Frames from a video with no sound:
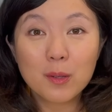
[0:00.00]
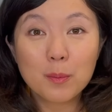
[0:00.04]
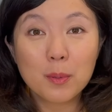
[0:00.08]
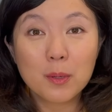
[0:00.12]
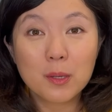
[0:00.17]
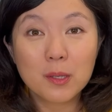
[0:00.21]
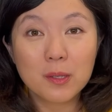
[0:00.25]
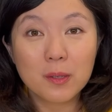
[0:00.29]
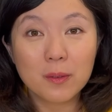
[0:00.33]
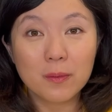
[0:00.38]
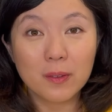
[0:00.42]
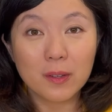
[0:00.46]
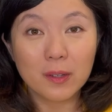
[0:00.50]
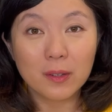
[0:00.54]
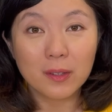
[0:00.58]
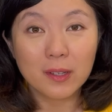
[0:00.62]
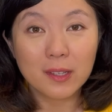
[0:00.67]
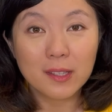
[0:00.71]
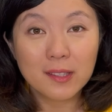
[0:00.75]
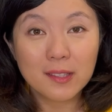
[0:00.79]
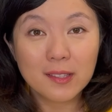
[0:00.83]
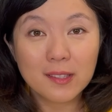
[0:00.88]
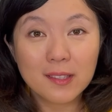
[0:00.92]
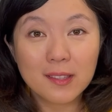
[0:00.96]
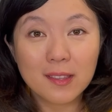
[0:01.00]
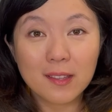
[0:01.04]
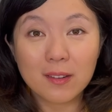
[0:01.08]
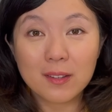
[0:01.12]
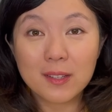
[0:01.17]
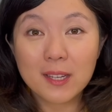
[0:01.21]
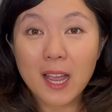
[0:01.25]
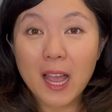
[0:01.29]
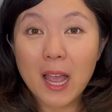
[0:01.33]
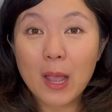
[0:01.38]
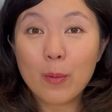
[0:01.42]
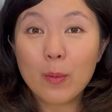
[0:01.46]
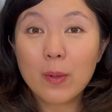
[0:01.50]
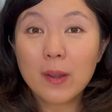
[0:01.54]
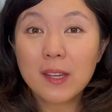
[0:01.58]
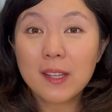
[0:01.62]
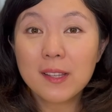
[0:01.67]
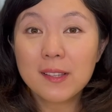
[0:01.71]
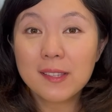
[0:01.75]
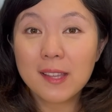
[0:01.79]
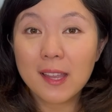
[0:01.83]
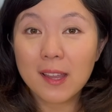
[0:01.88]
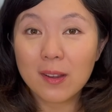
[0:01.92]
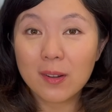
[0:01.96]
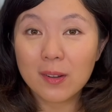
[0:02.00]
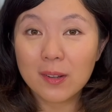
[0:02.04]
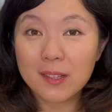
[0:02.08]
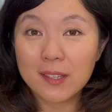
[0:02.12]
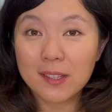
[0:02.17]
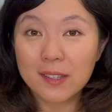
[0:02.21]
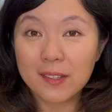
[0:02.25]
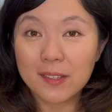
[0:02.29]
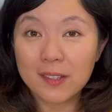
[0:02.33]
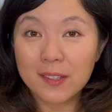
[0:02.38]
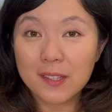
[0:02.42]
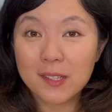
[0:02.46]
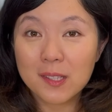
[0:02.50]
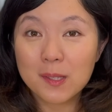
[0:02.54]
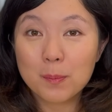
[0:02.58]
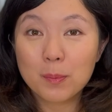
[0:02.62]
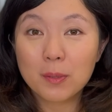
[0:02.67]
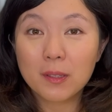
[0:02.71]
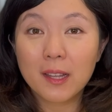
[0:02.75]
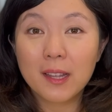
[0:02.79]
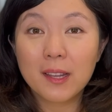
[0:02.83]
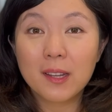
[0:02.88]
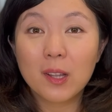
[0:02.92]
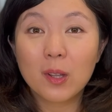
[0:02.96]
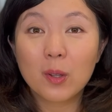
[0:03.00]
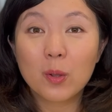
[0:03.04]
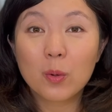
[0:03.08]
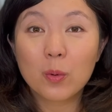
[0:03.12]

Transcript: their perseverance, their Taiwanese heritage has played a